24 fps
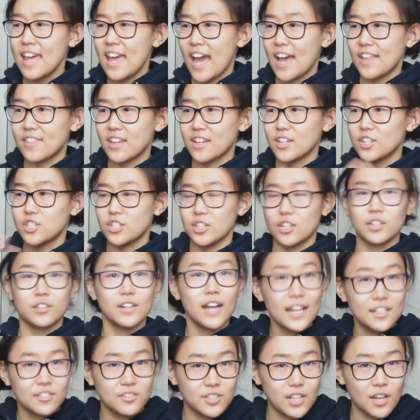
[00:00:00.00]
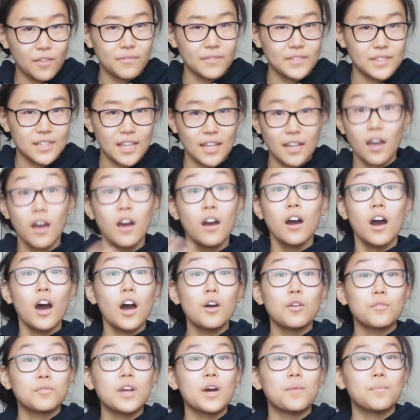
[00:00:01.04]
and then she corrects herself and was like,
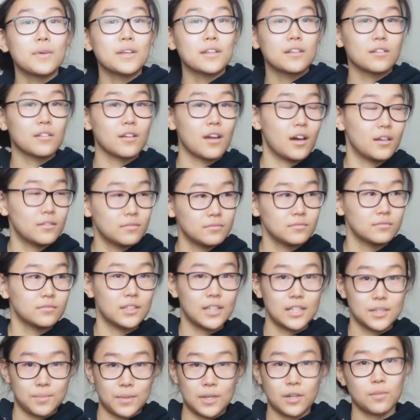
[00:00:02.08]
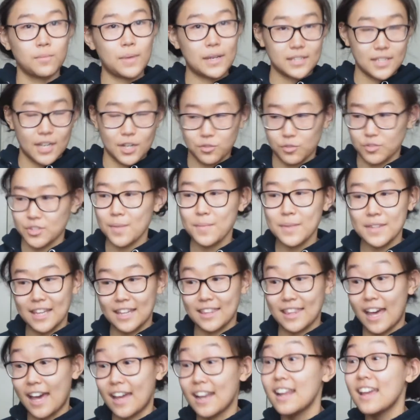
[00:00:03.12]
oh no, but you're not a lesbian, you're bisexual, something like
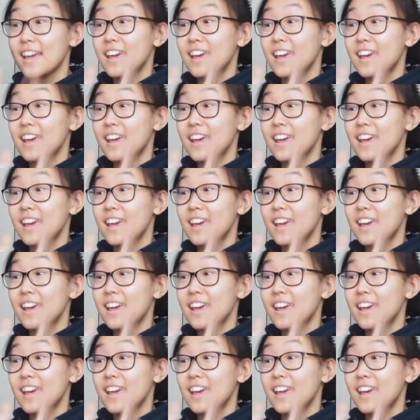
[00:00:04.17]
that.